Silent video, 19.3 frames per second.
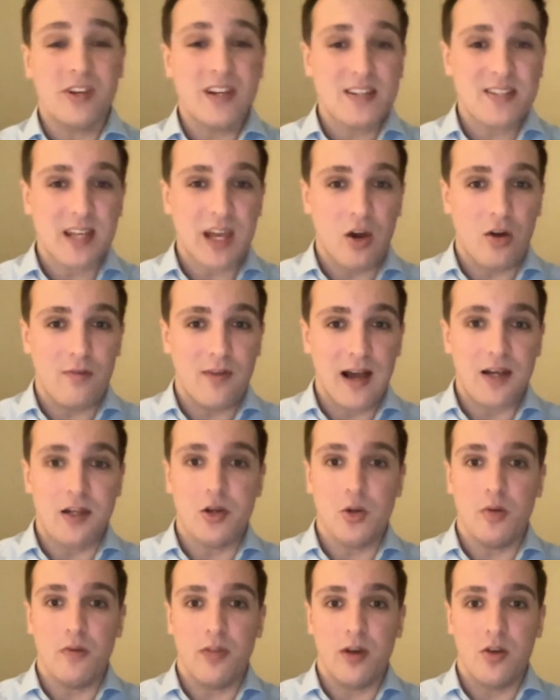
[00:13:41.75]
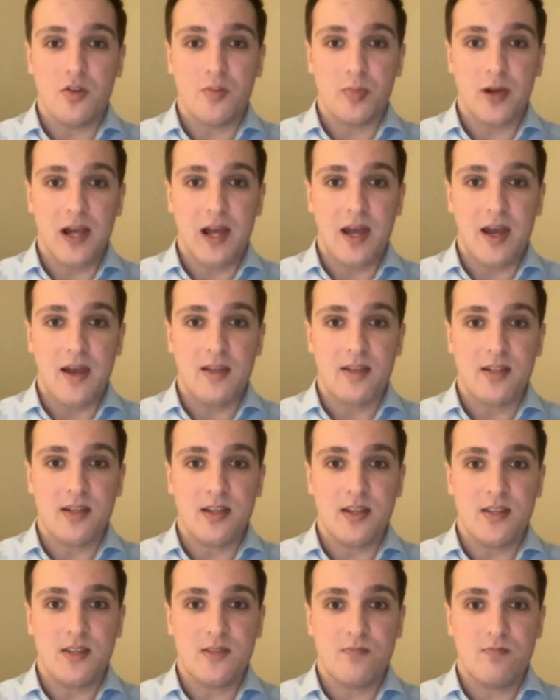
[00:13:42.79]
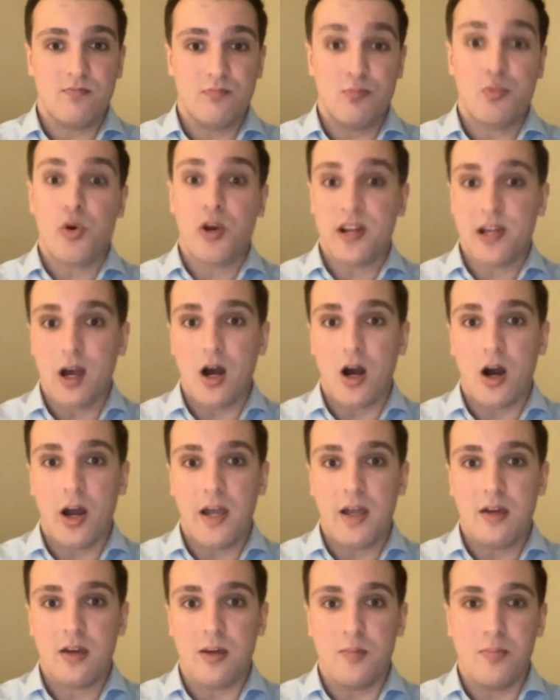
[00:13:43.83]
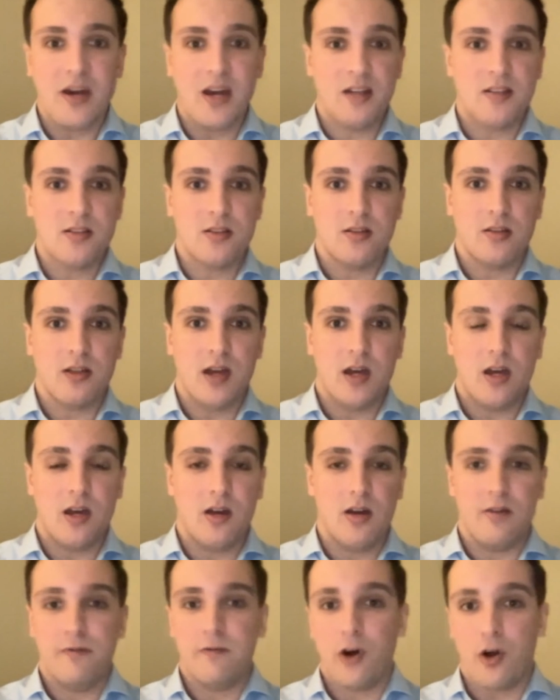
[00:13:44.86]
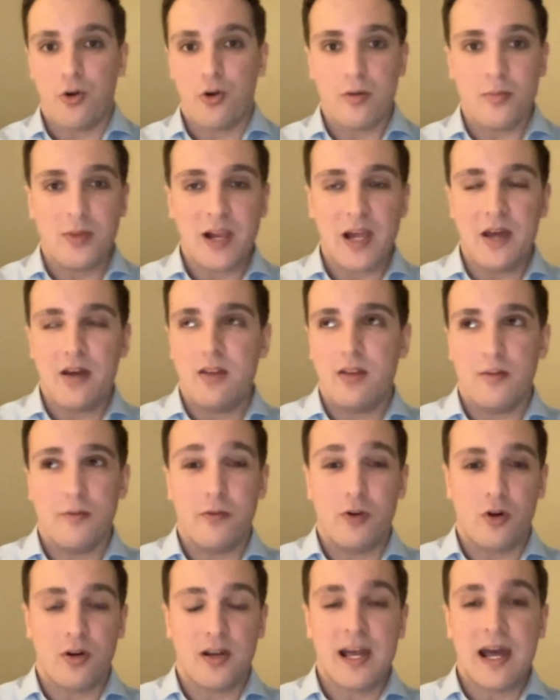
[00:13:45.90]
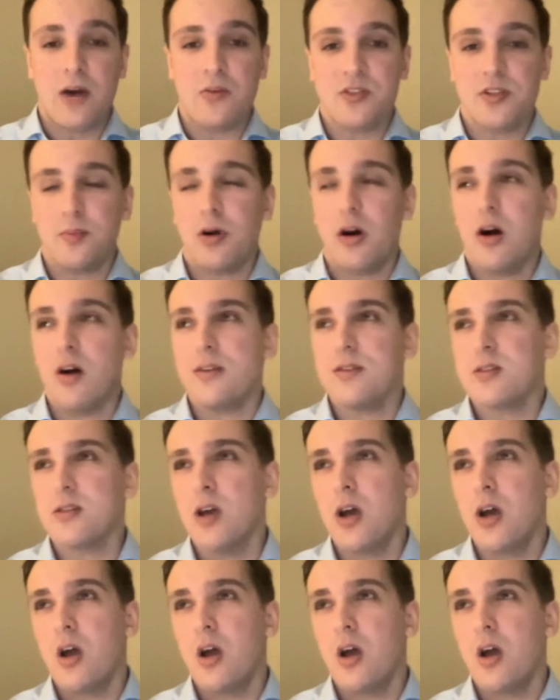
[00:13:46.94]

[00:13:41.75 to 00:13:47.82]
resale value of those players is pretty high compared to their foreign counterparts,